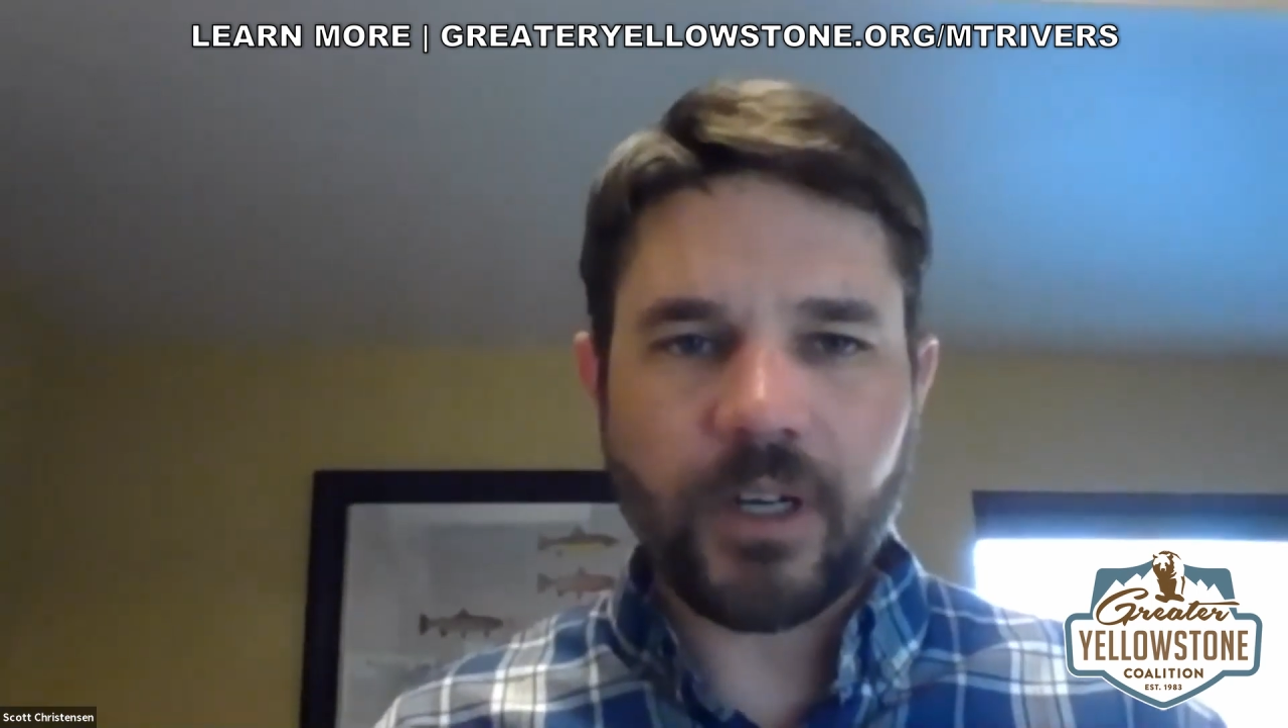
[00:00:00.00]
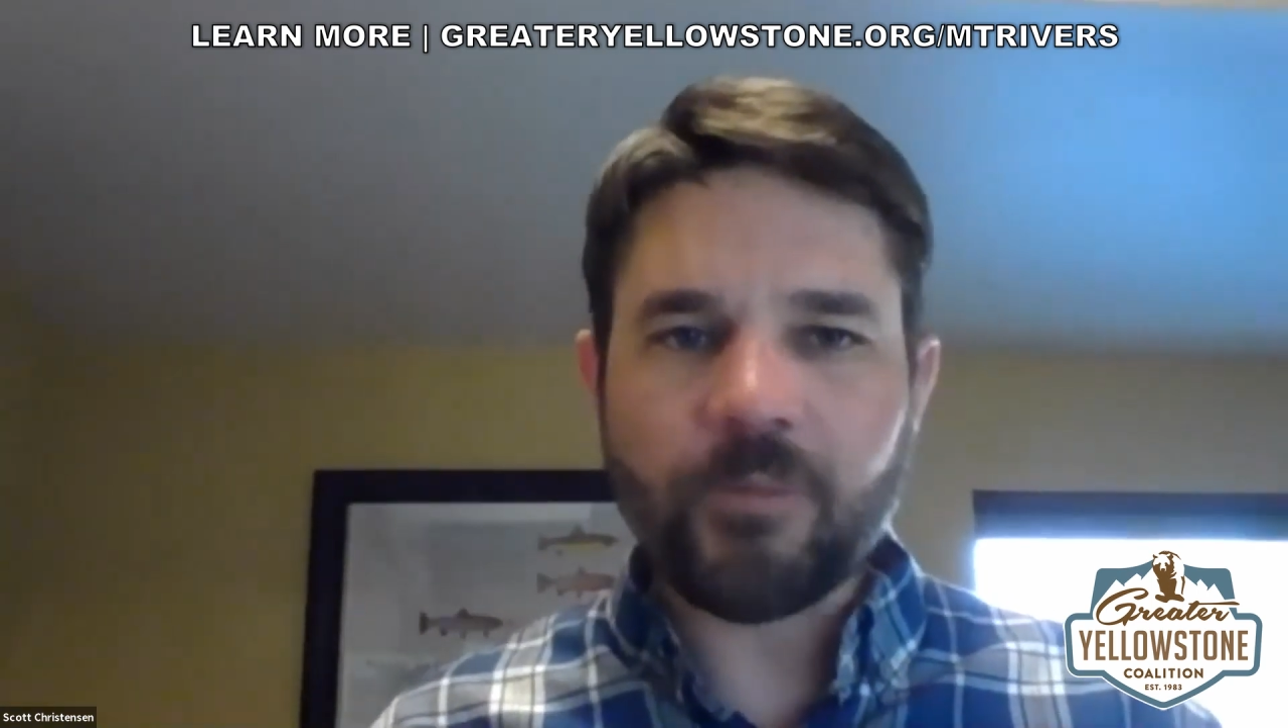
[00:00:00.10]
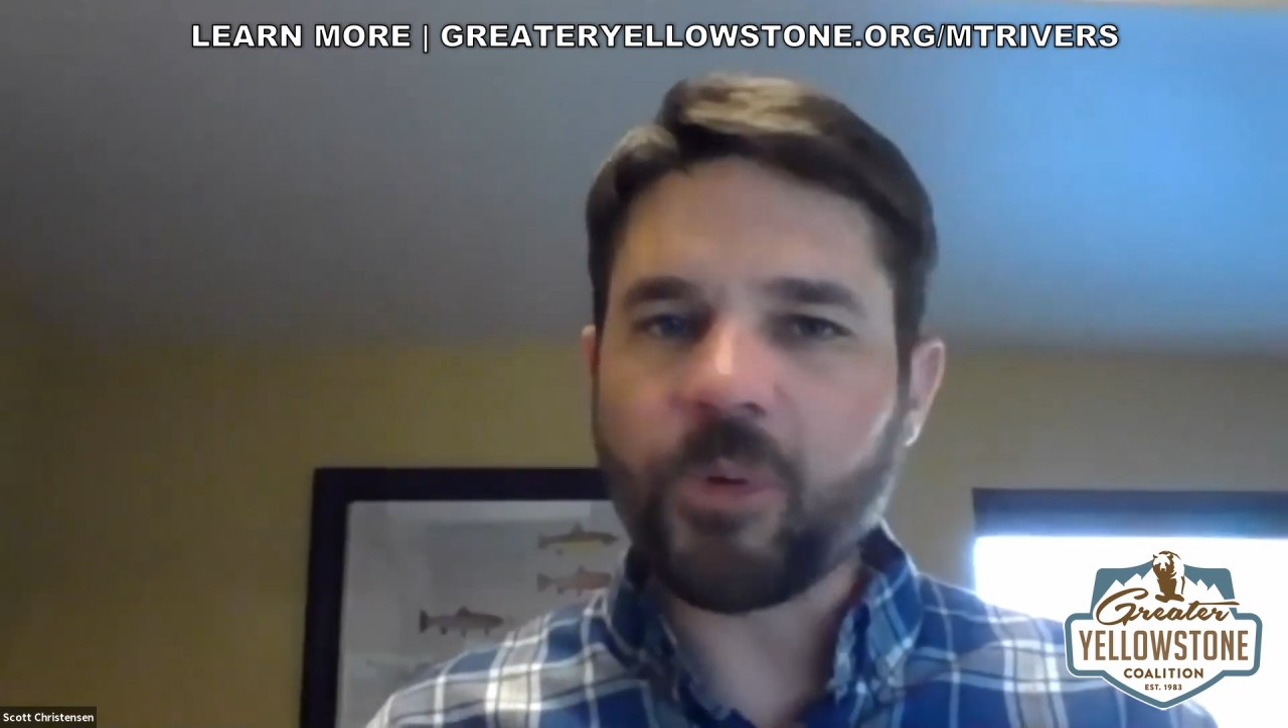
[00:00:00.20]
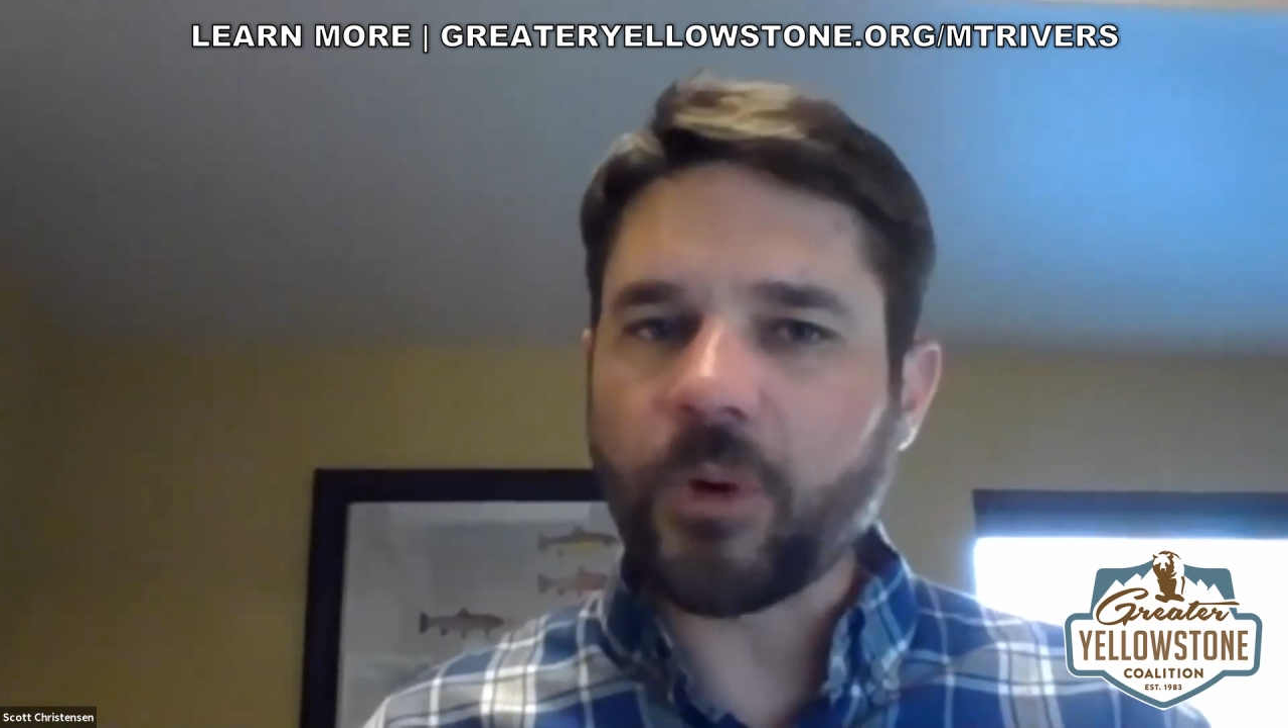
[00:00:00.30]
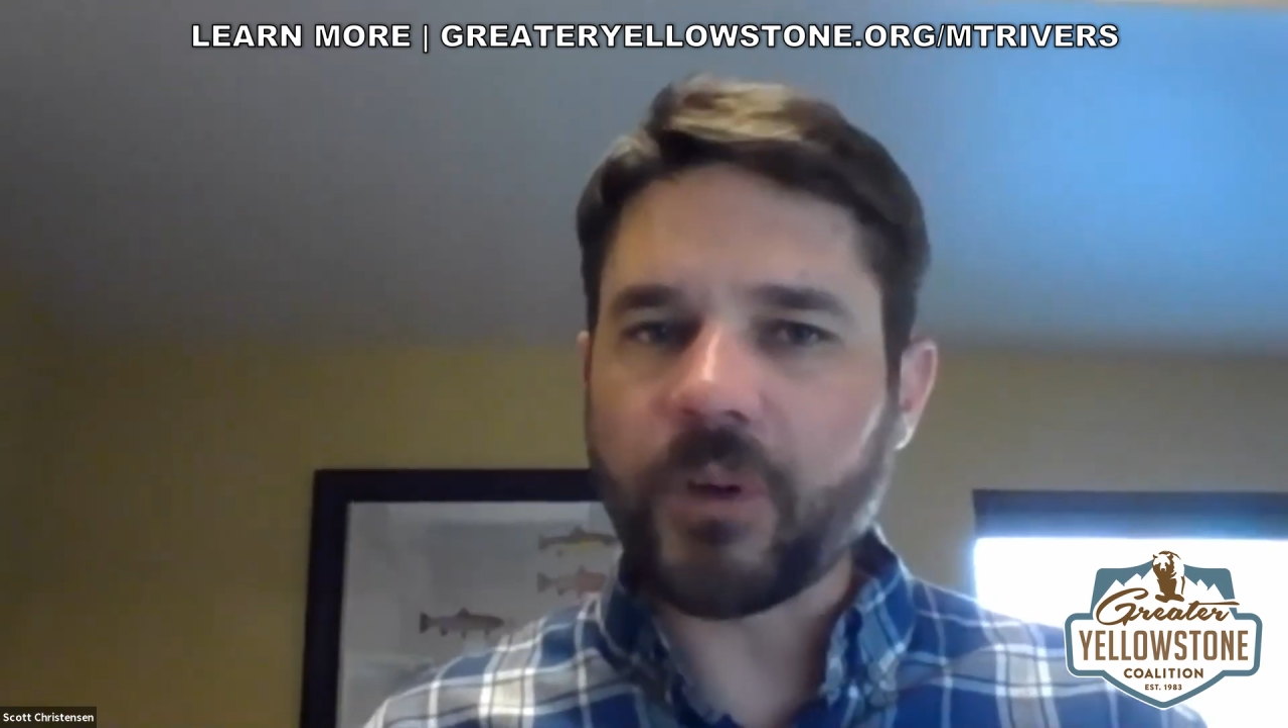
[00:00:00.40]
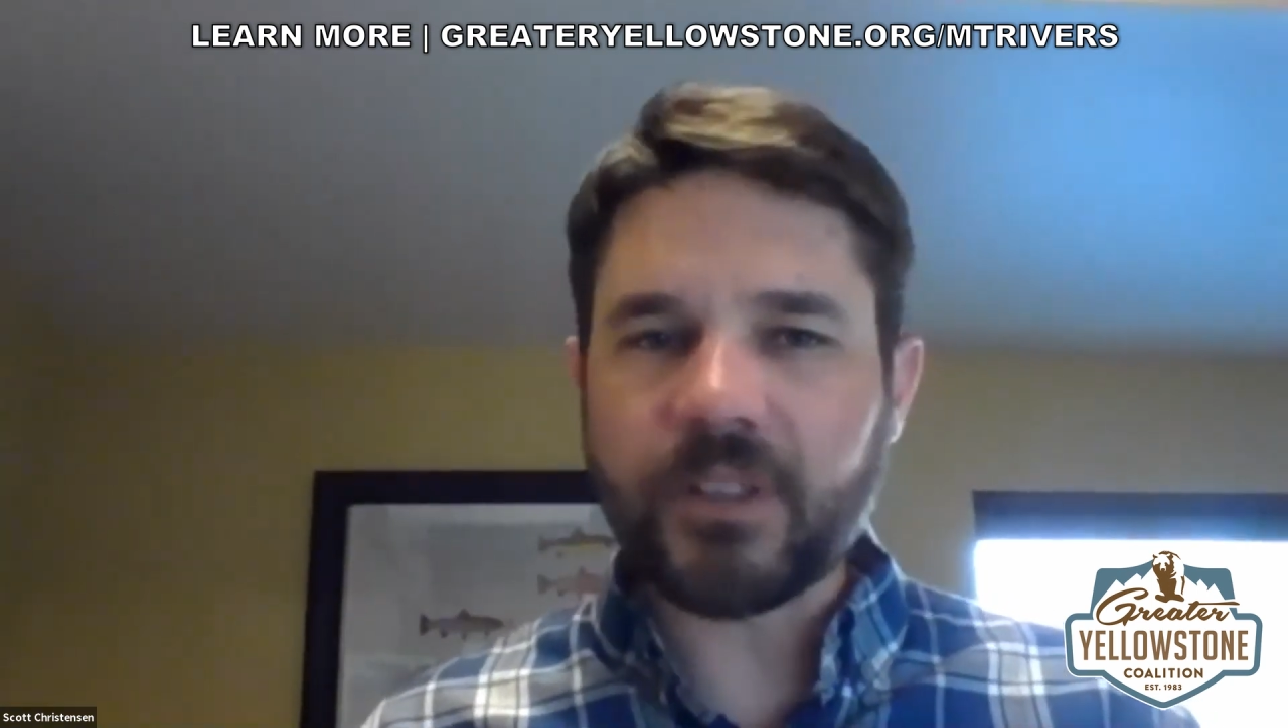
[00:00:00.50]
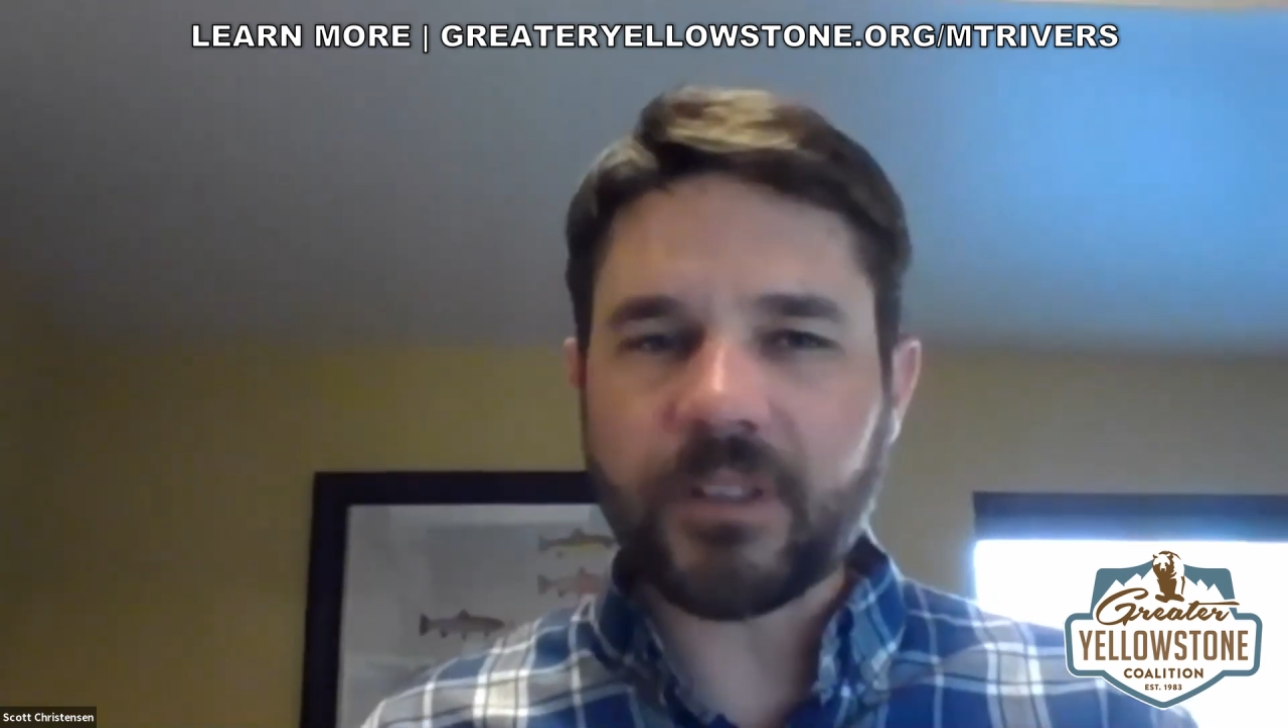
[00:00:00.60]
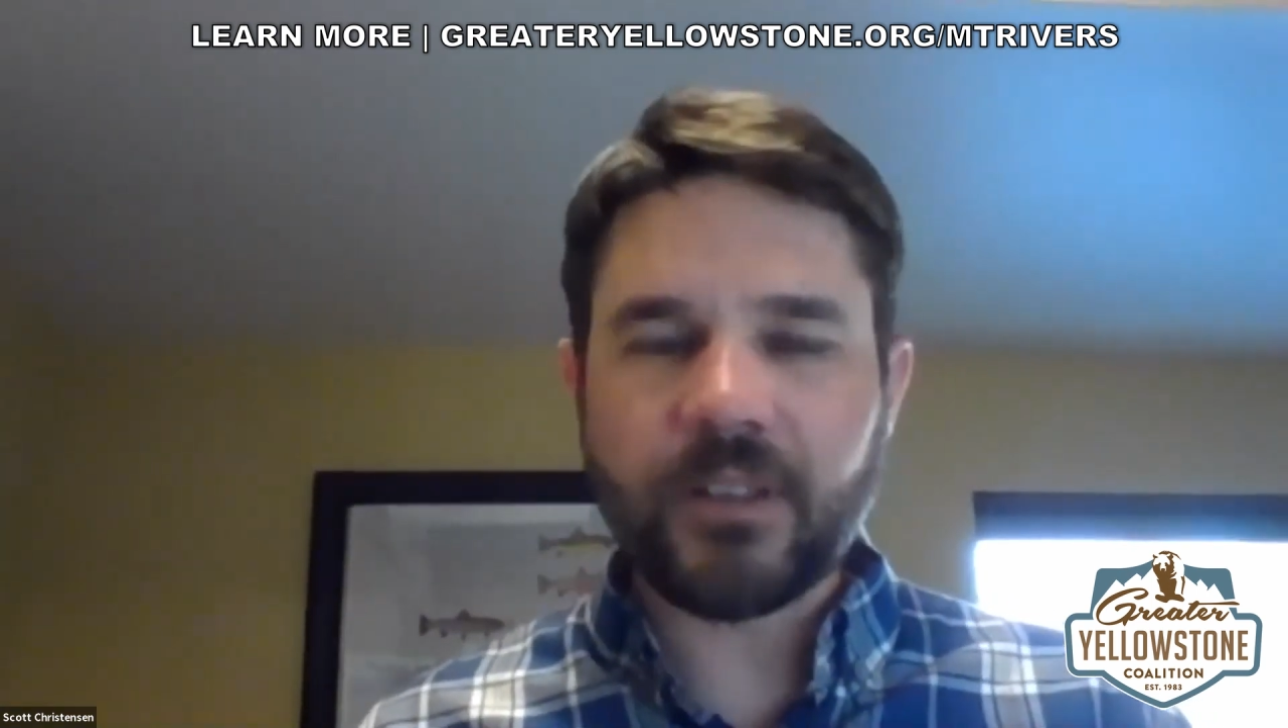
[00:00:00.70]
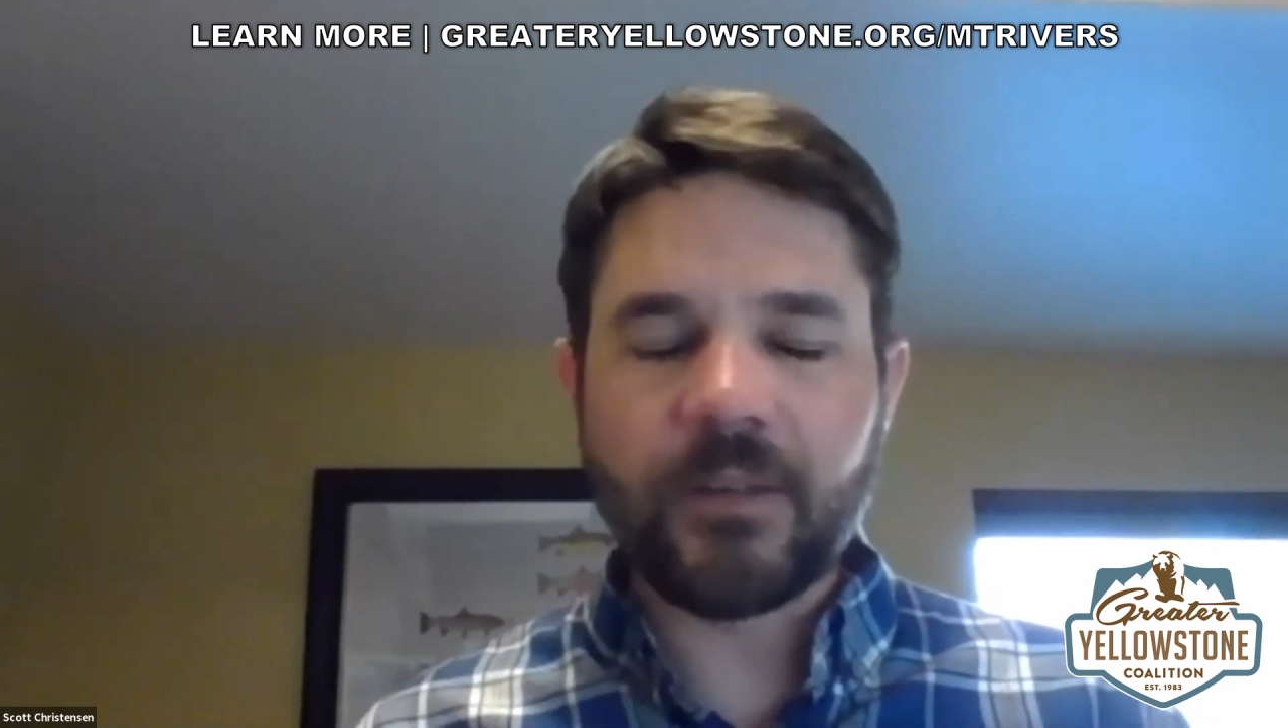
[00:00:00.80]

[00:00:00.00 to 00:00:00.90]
important to,